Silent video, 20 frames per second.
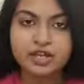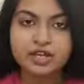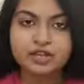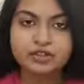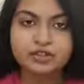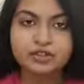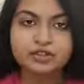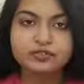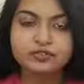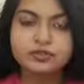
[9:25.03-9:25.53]

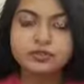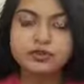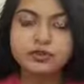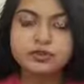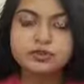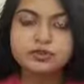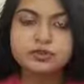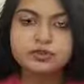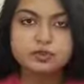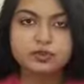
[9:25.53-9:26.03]
So if you
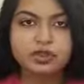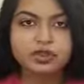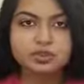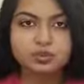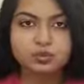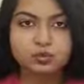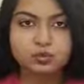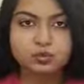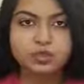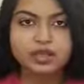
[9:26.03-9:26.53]
come to us,
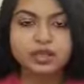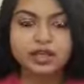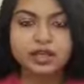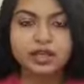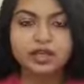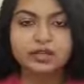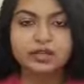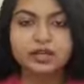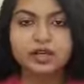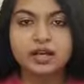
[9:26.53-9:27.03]
we
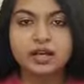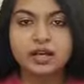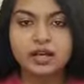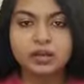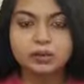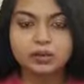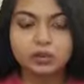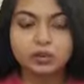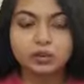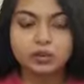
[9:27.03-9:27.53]
can
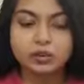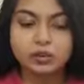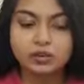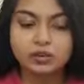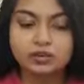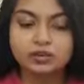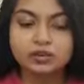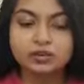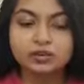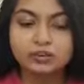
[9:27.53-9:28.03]
help you
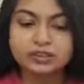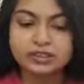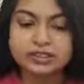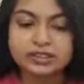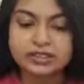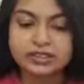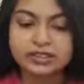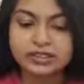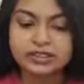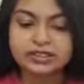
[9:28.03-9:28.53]
with the
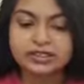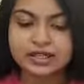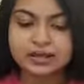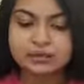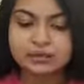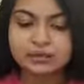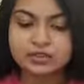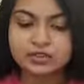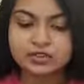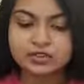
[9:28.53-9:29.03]
PTE
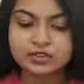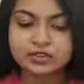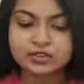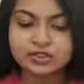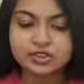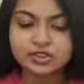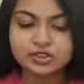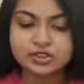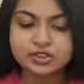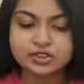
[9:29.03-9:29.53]
exam
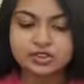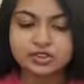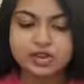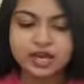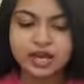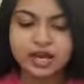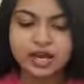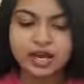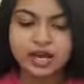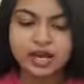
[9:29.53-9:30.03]
registration
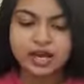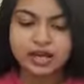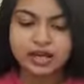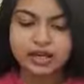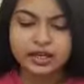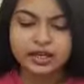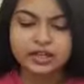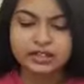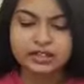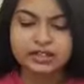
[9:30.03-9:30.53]

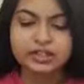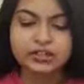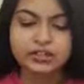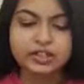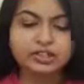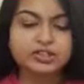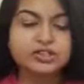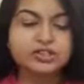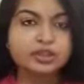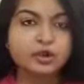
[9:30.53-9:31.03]
and
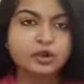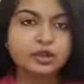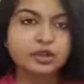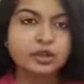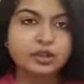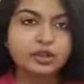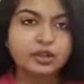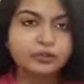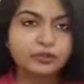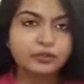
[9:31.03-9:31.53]
create an
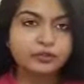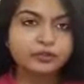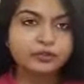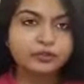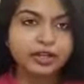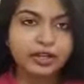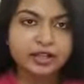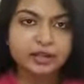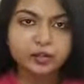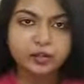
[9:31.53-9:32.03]
online
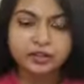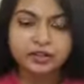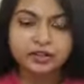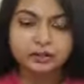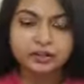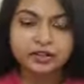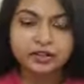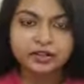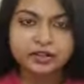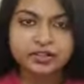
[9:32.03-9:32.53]
profile with
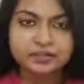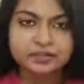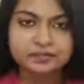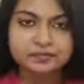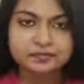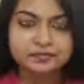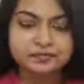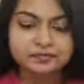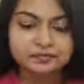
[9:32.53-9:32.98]
Pearson.